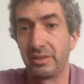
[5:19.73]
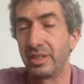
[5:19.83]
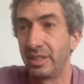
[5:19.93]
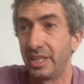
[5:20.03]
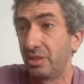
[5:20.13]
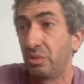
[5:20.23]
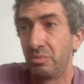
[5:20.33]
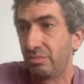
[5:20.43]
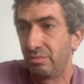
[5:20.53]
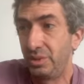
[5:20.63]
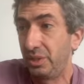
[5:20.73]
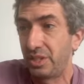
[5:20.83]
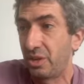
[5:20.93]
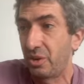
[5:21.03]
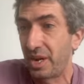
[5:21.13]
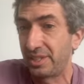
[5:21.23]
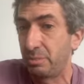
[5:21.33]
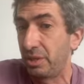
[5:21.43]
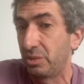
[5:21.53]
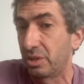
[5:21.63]
They don't really know how to
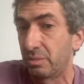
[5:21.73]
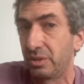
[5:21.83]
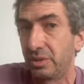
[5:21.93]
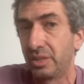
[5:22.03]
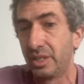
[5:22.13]
speak org mode.